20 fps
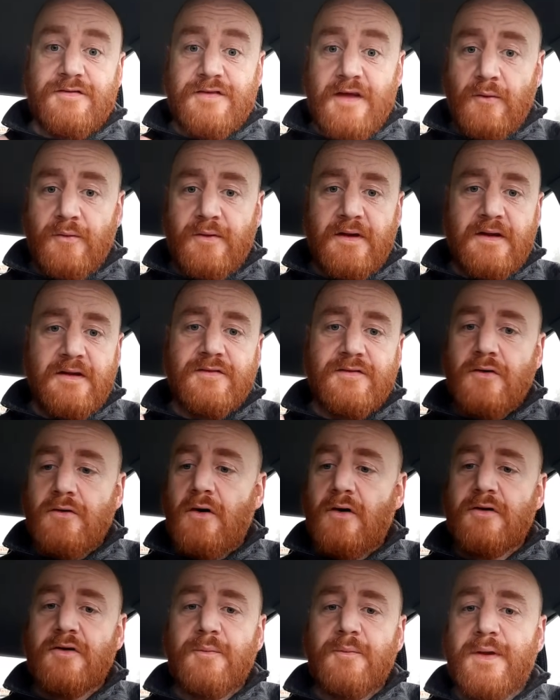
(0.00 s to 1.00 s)
Saudis
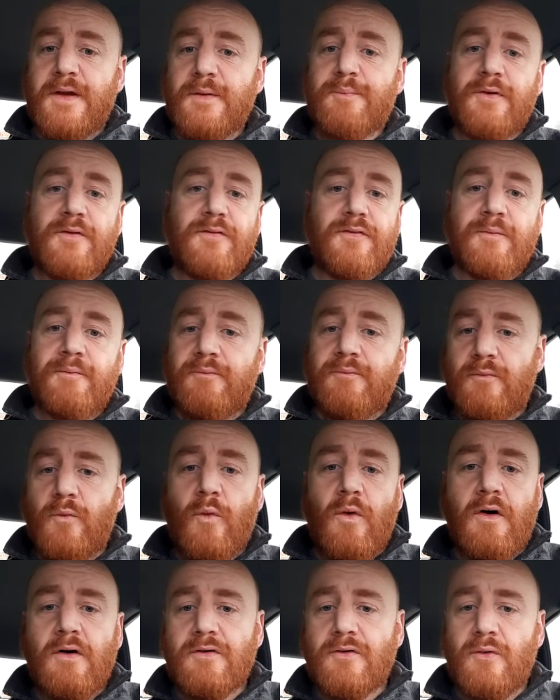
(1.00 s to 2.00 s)
or other people
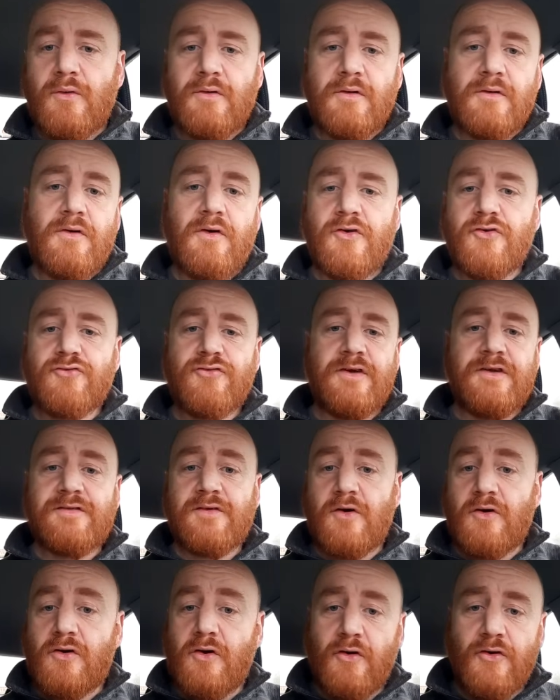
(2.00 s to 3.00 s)
from war-torn
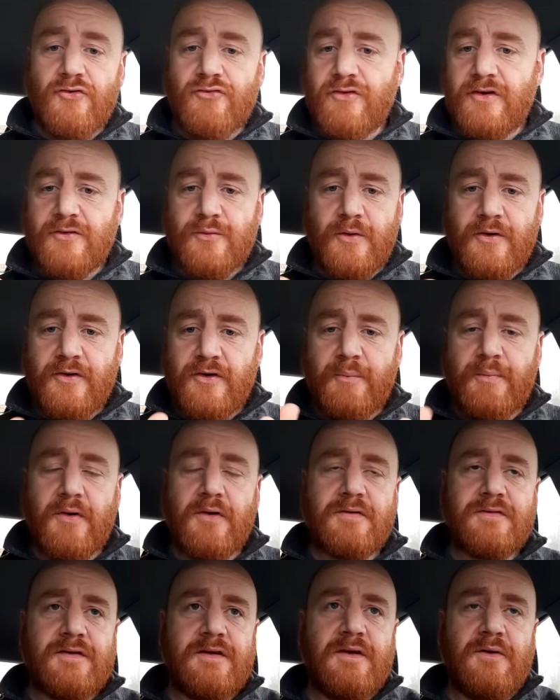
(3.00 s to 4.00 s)
countries or countries where they're
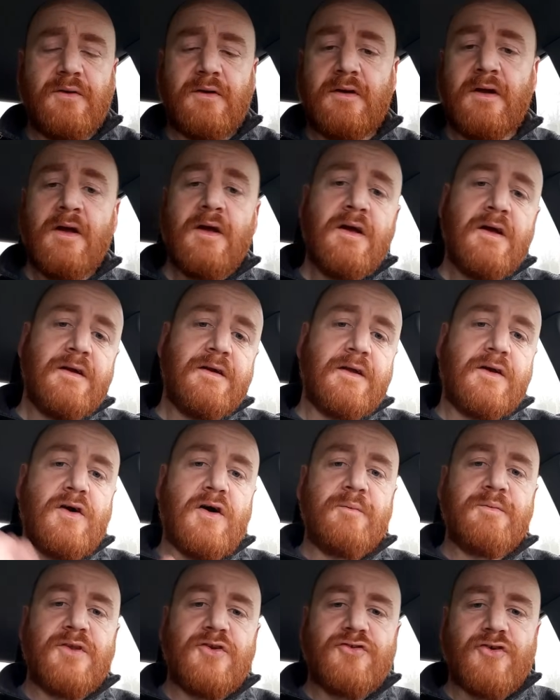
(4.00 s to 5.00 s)
persecuted
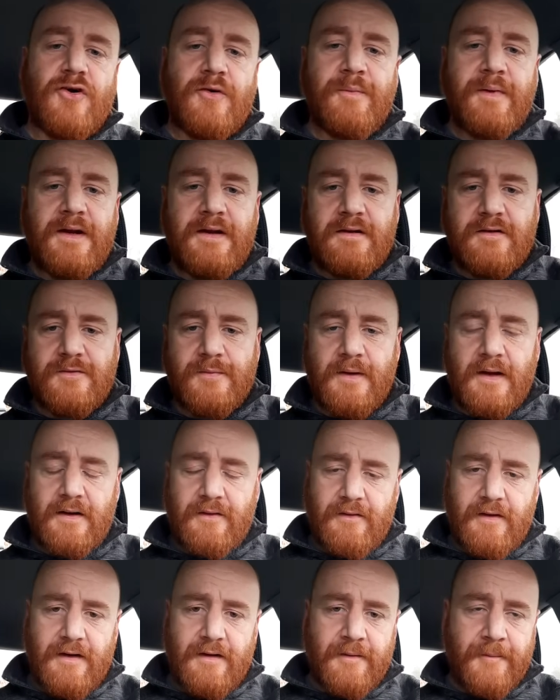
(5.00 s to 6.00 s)
to come to Germany as
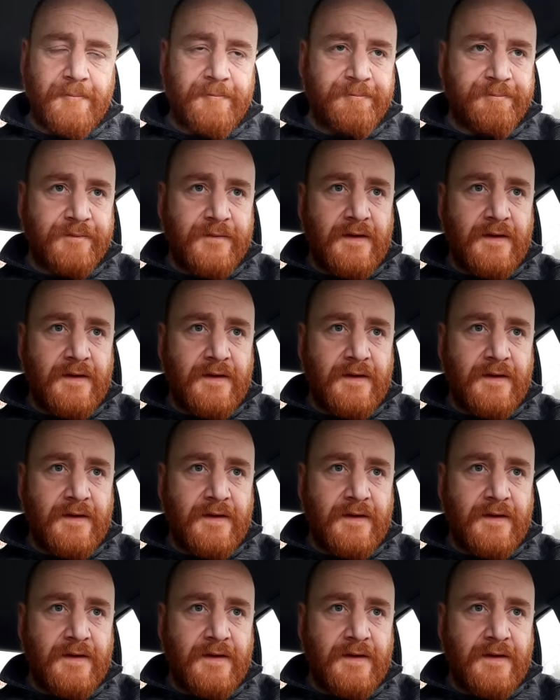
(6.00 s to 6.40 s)
well, right?